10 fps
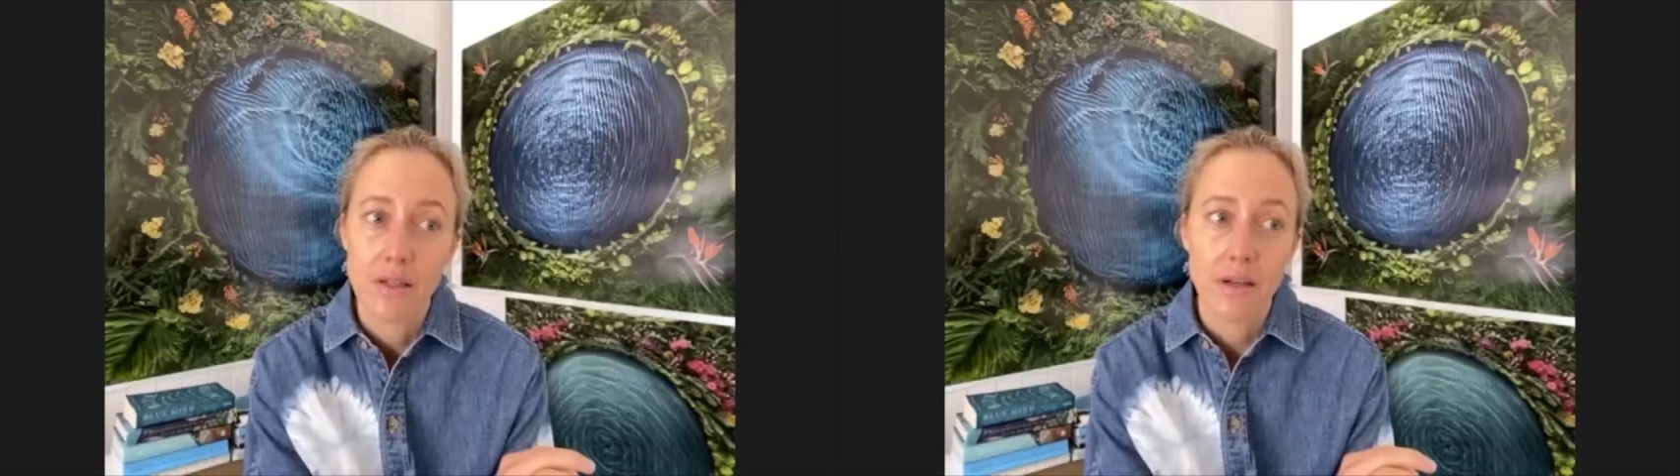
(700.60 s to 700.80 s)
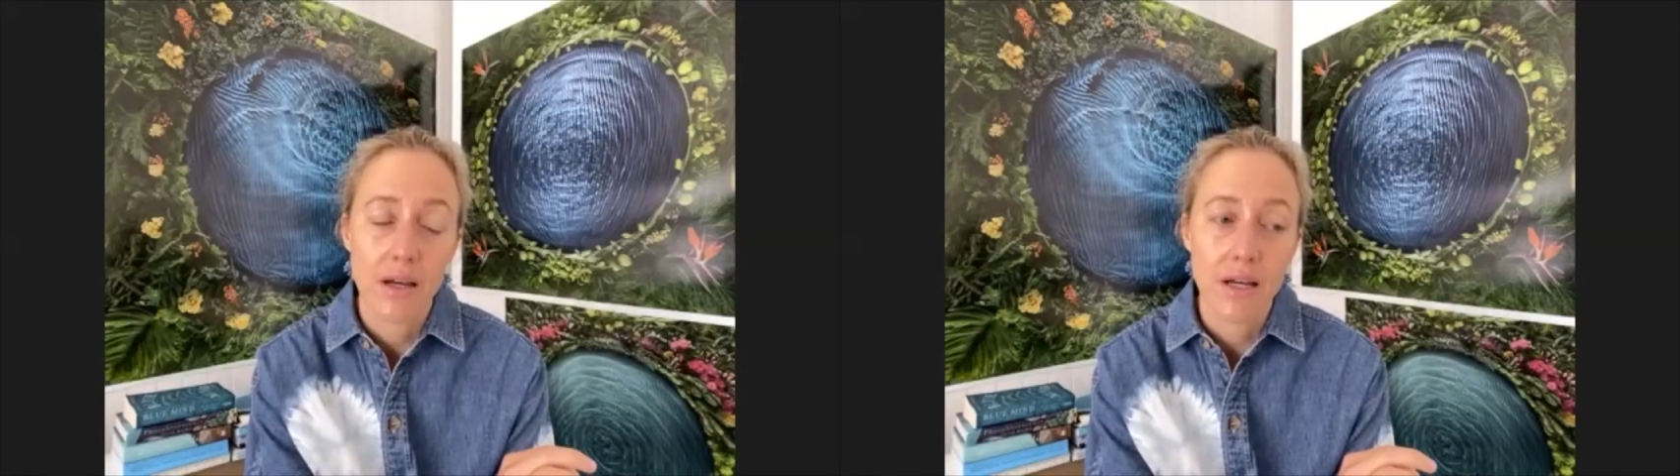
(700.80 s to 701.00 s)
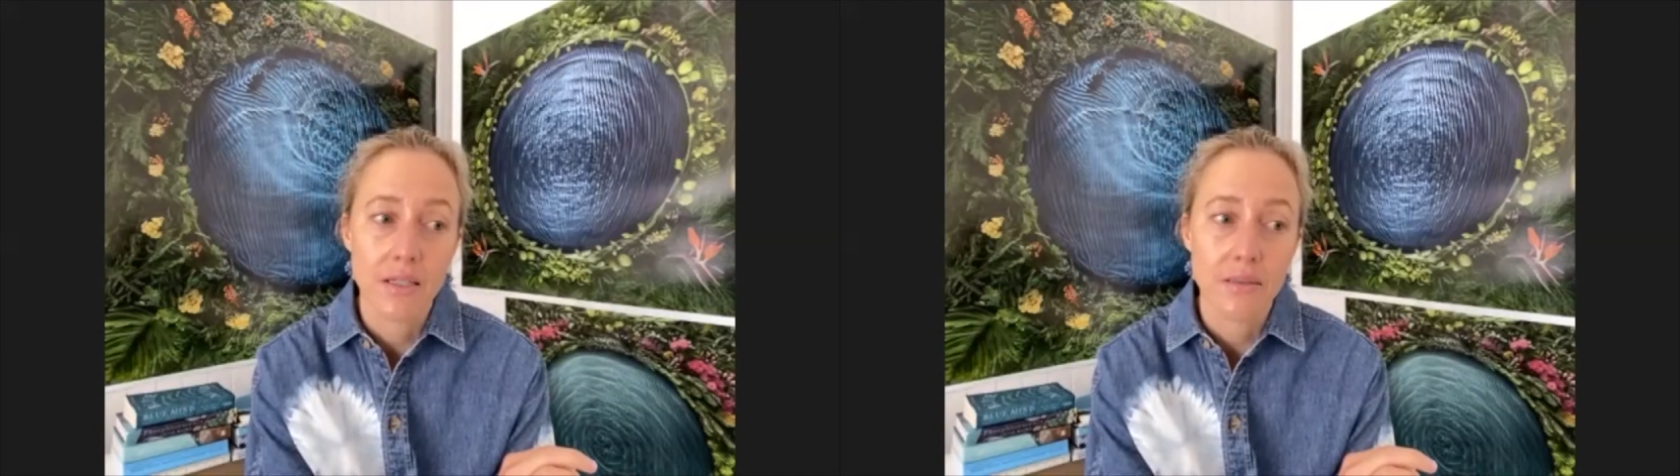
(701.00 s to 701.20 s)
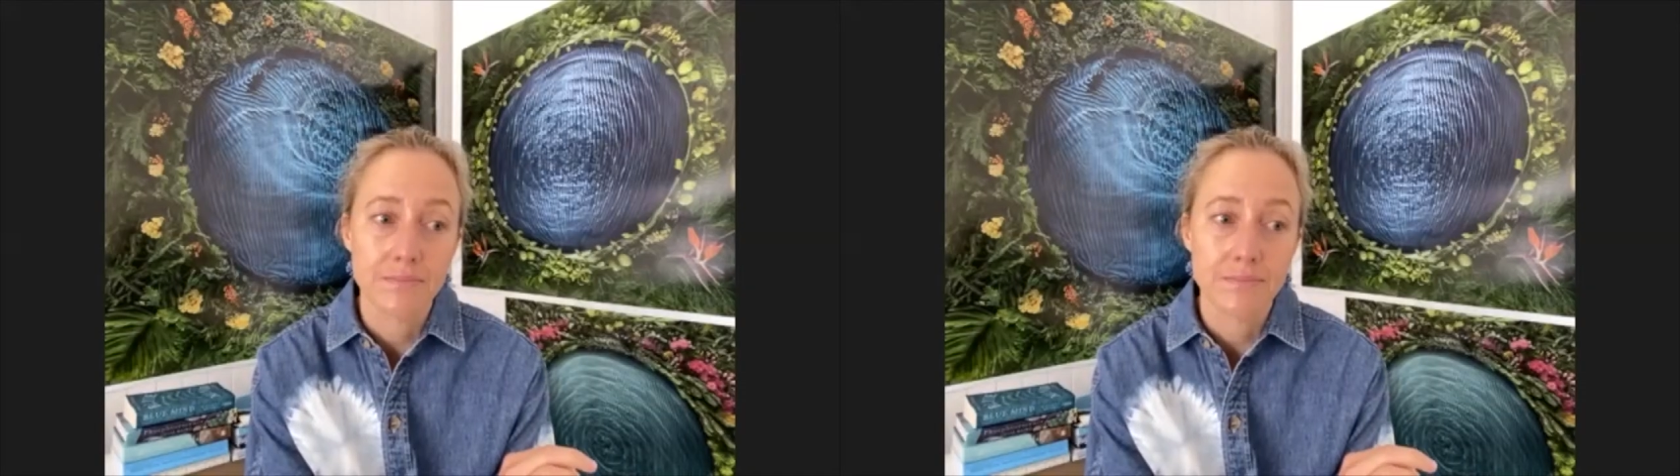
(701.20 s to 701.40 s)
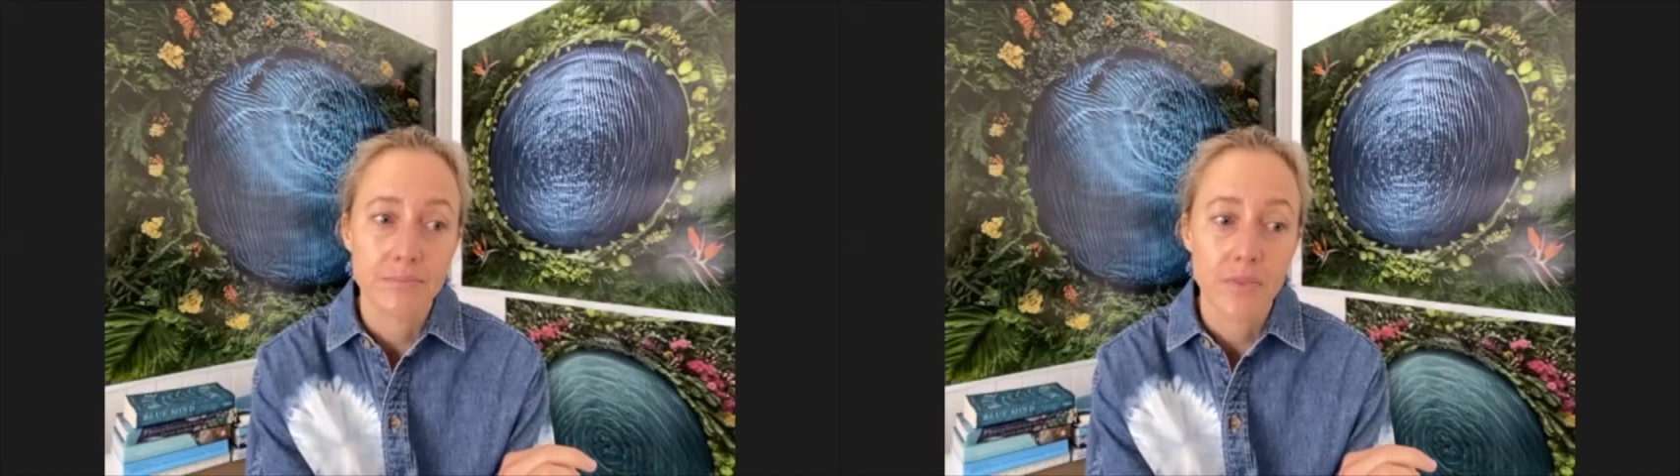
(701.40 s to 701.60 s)
of
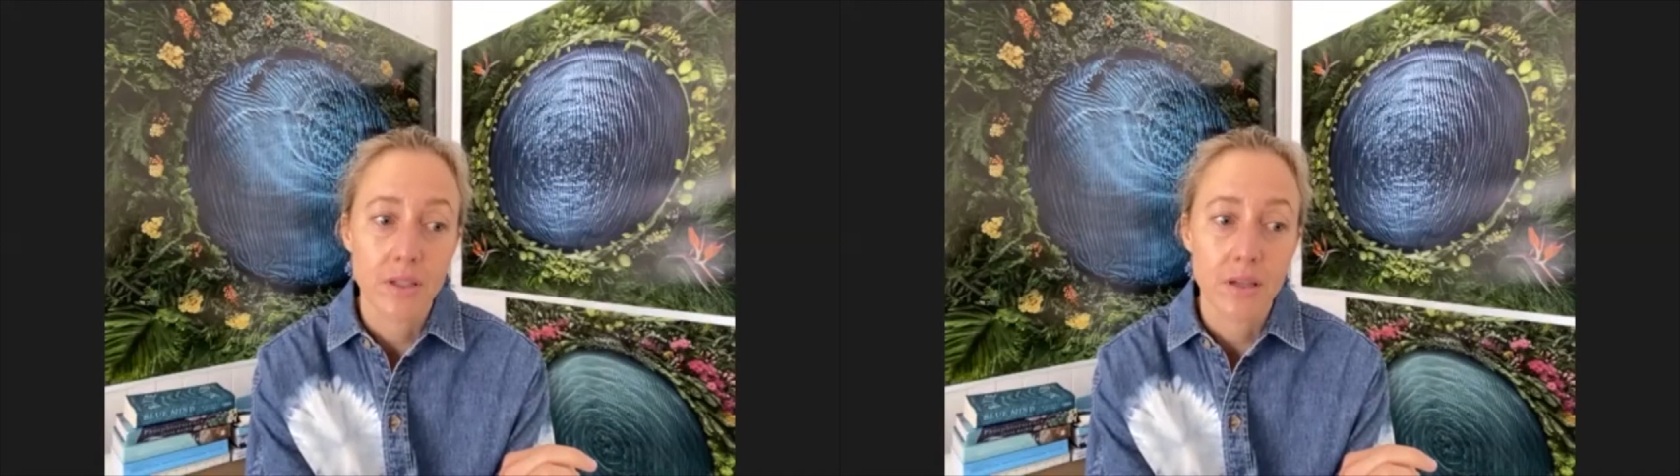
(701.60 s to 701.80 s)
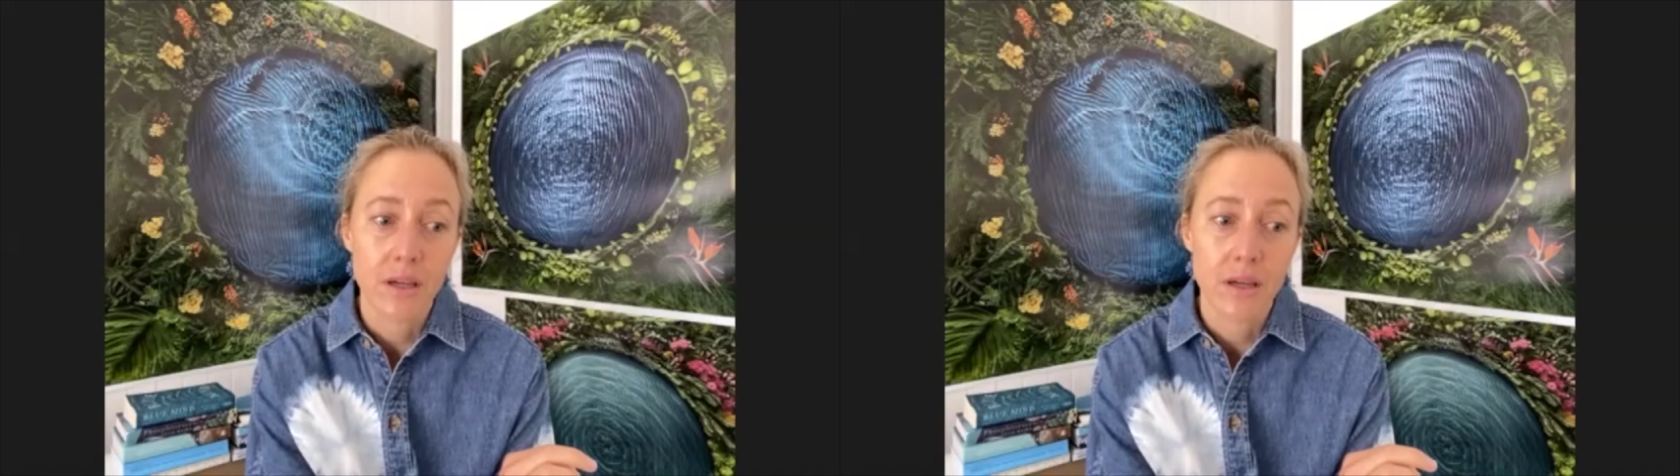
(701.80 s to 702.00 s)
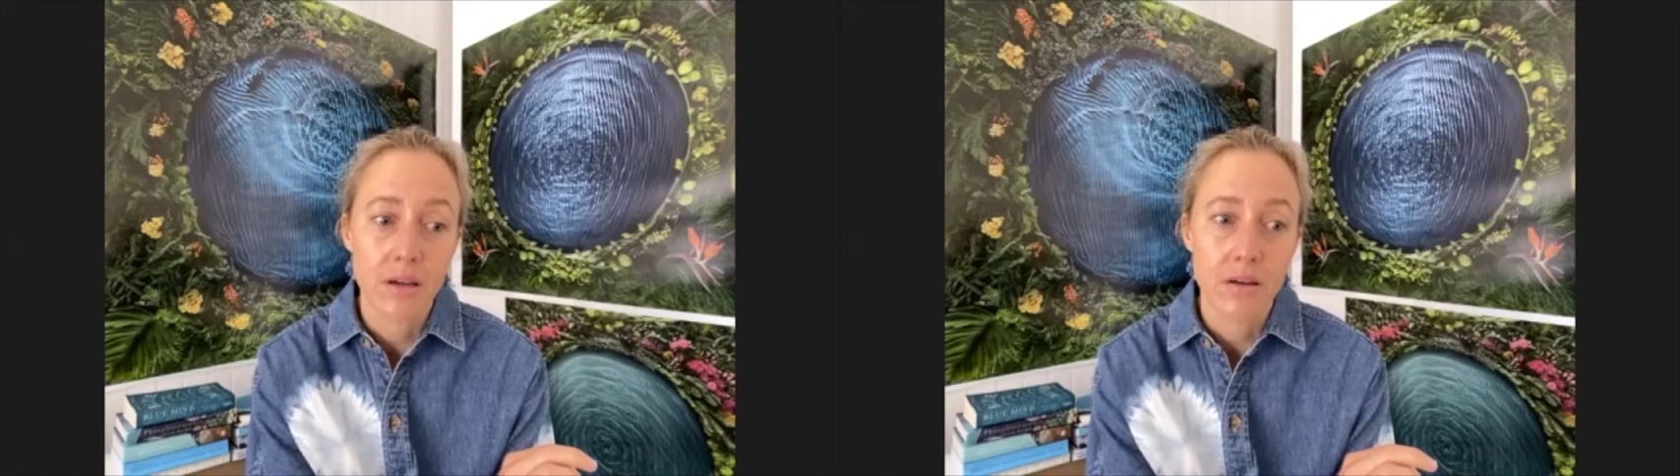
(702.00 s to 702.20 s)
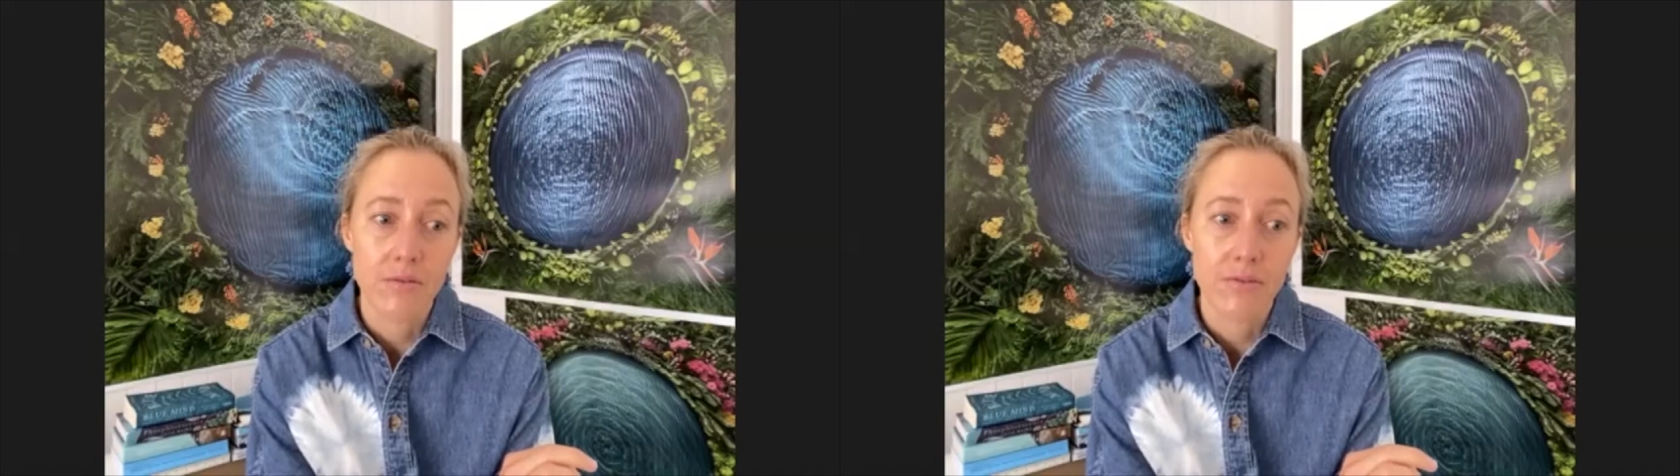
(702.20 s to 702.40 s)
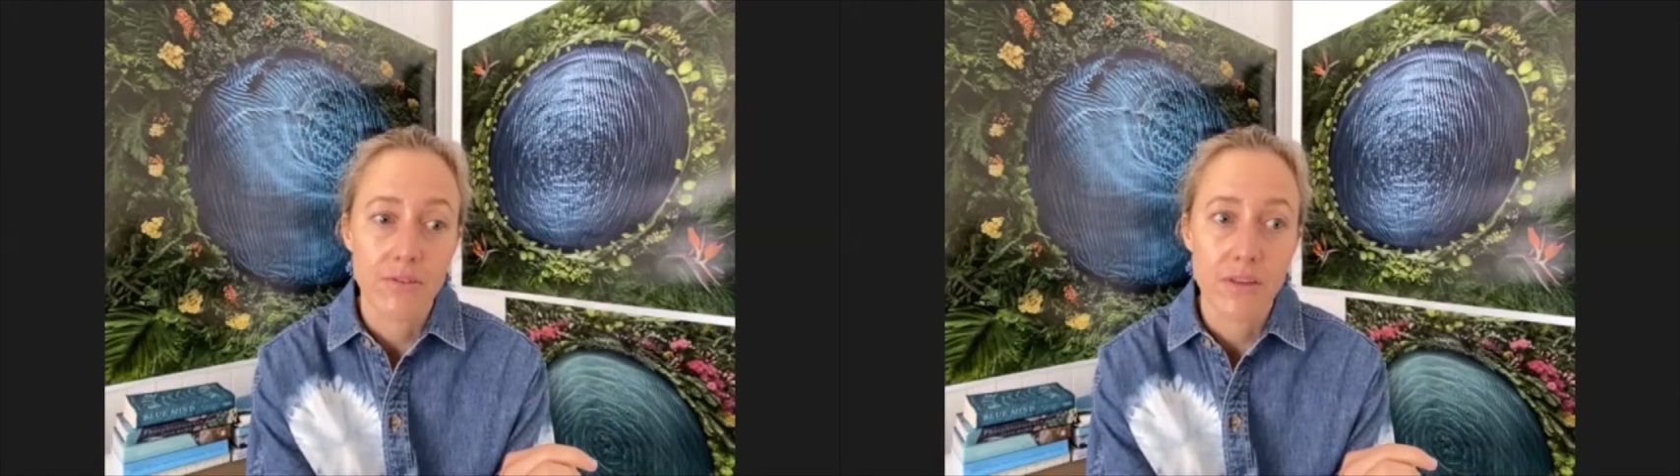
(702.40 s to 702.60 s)

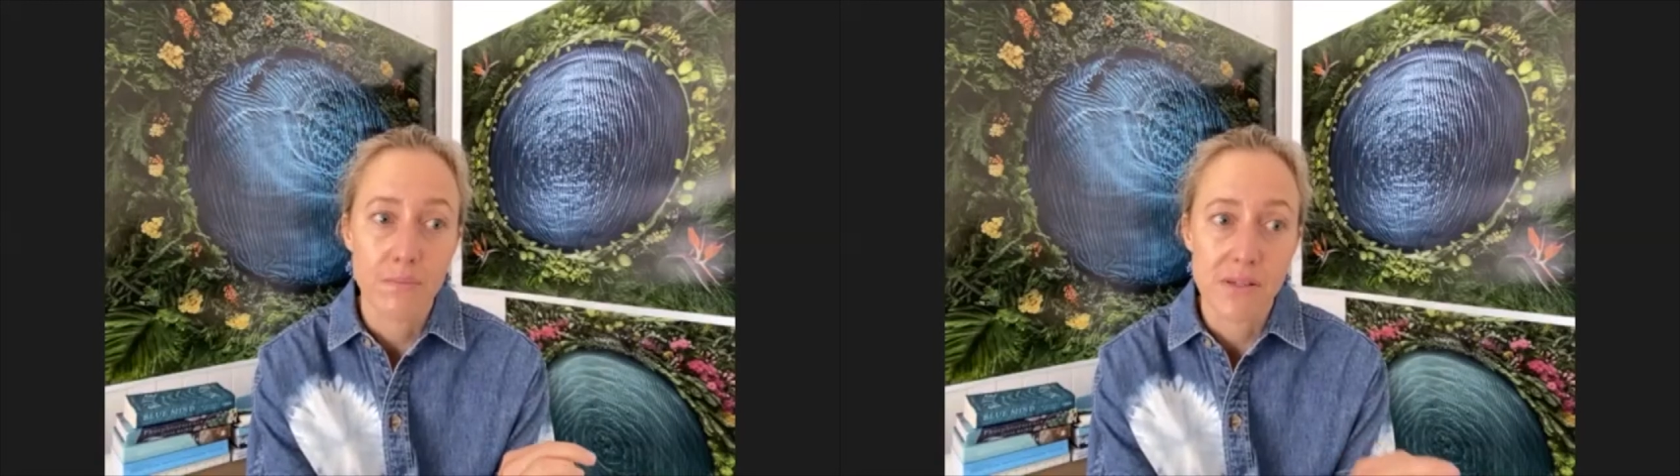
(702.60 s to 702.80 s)
the